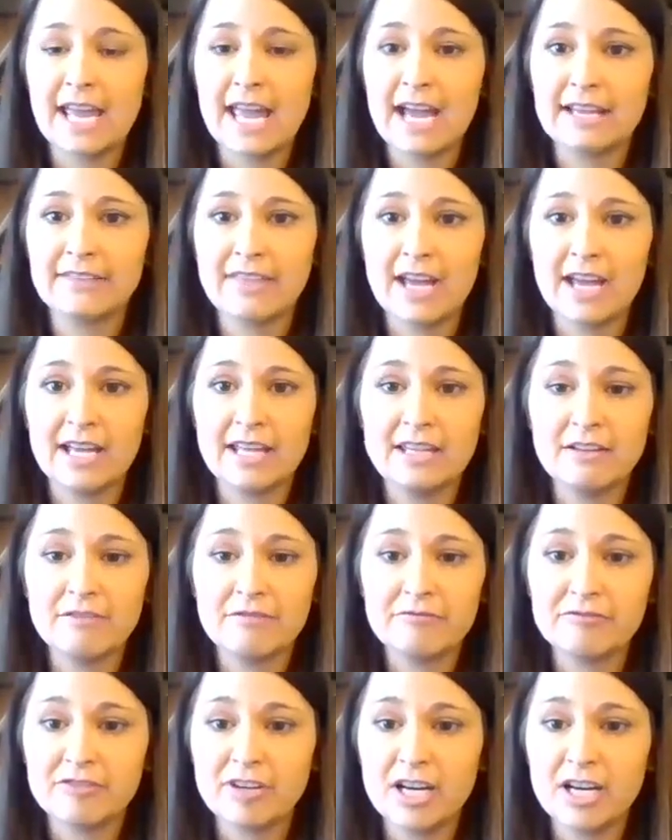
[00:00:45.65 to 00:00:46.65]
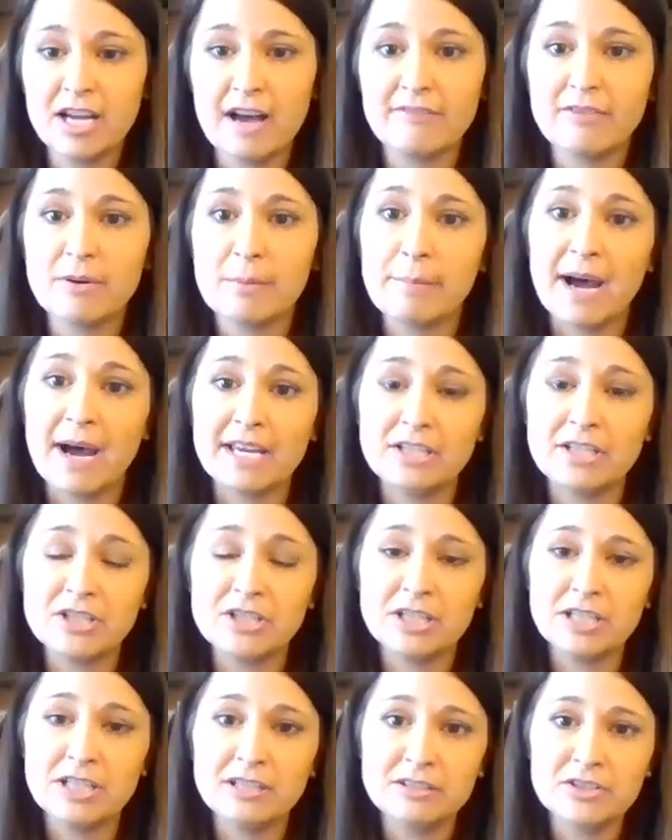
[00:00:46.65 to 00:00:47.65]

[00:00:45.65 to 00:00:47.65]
had that in the front of a binder.